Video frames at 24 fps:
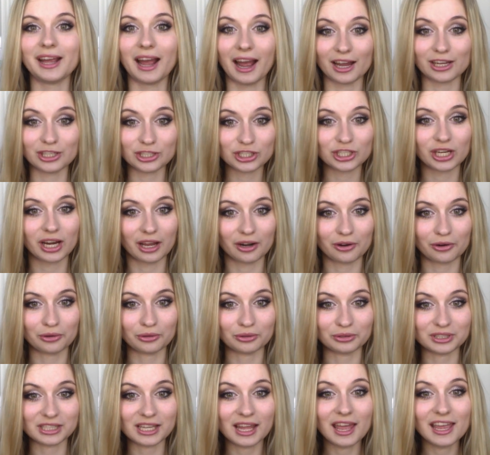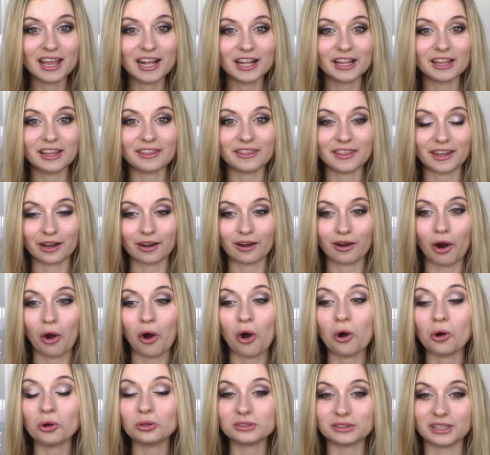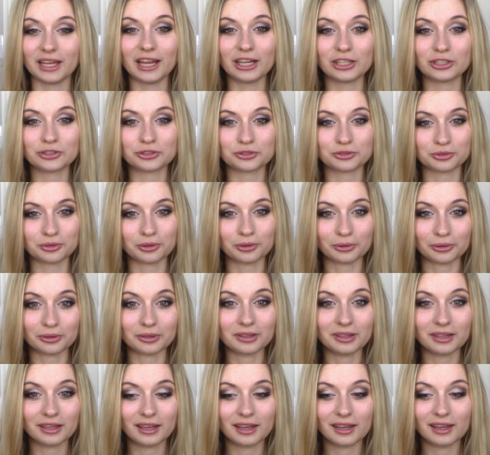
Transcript: eyeshadows that are all natural,